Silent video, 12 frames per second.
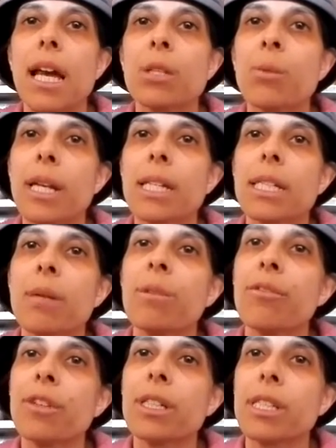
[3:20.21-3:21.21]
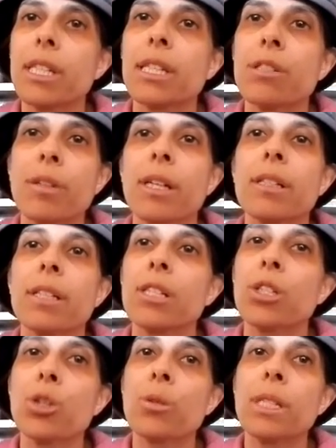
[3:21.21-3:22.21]
as when Hashem refers to Israel,
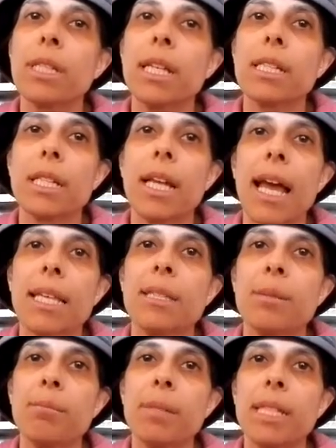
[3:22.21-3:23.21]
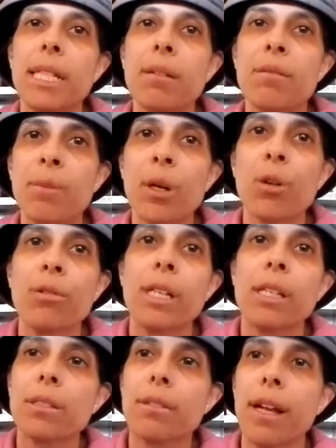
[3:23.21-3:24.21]
his chosen nation, as B'ni
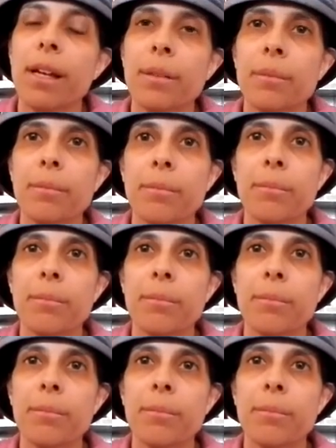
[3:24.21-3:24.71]
Bechori Yisrael?